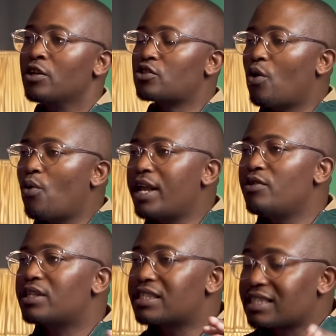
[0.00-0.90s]
So when
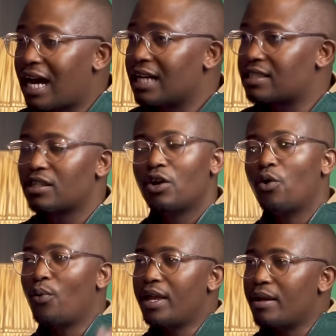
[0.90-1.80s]
it starts,
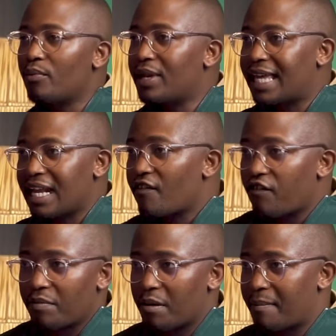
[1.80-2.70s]
we get it
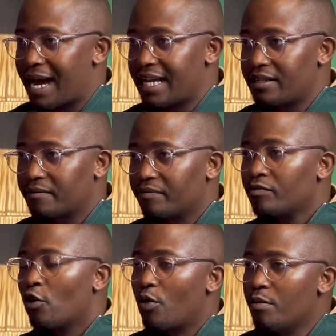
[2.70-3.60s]
from the mine,
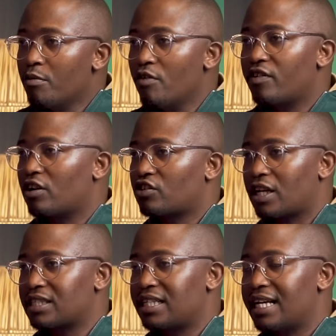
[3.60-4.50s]
we move it on
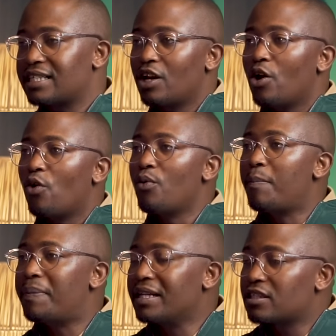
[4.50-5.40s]
Transnet,
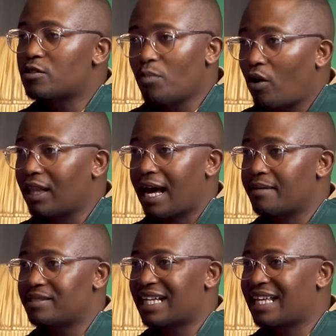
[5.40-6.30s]
we build small
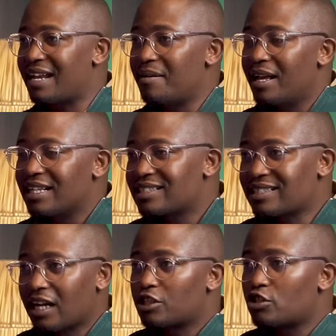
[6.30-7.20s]
hubs that can
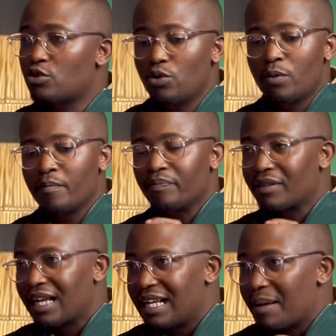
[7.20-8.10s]
start to
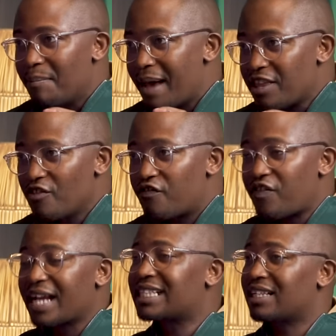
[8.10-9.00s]

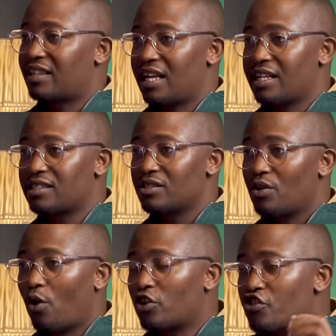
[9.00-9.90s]
manufacture things
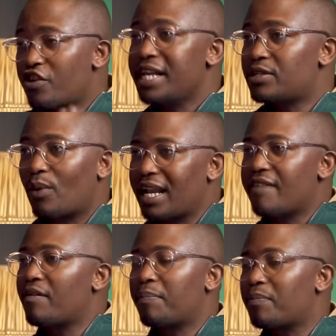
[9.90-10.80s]
or treat
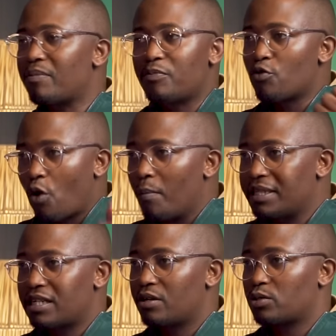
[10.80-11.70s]
whatever raw
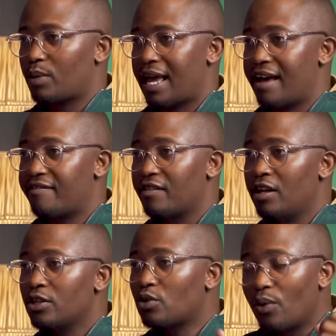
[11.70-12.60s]
materials we have.
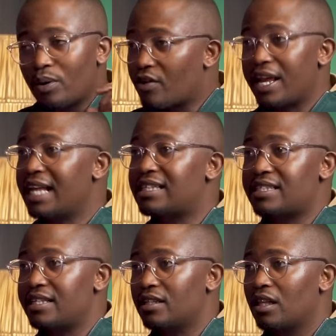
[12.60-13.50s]
So create
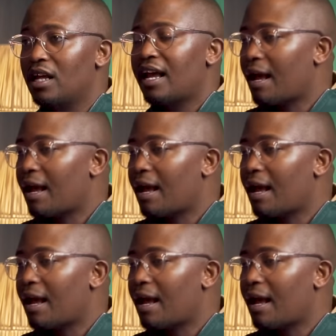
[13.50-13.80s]
steel,